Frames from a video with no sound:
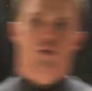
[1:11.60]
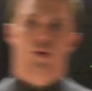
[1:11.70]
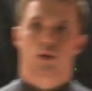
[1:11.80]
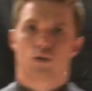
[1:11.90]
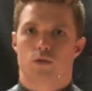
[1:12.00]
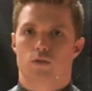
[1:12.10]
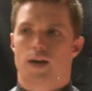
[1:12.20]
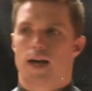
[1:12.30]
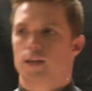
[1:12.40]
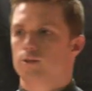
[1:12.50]
critical
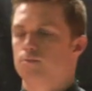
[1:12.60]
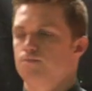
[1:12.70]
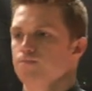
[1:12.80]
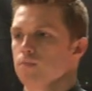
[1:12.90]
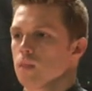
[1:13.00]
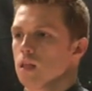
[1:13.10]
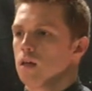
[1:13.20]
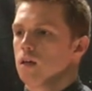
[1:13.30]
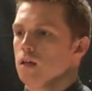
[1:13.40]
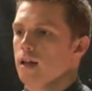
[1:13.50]
value.
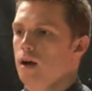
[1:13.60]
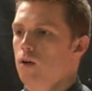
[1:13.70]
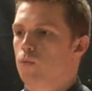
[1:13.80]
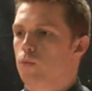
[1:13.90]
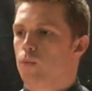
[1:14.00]
Now,